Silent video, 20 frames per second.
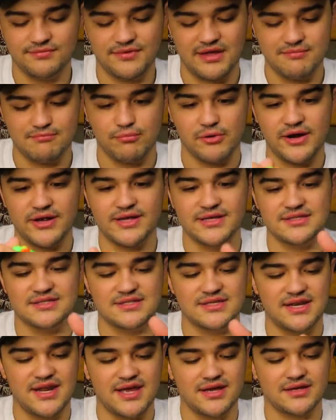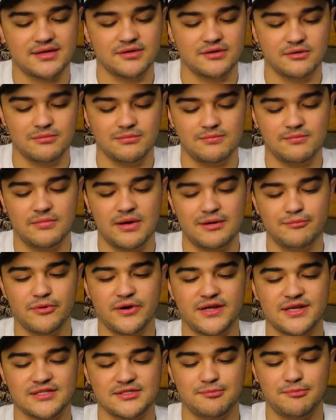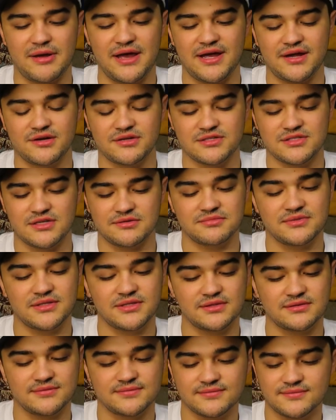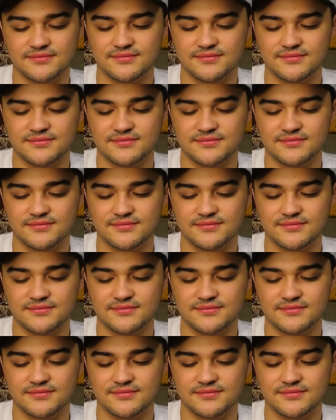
I break its neck or I break its back or something.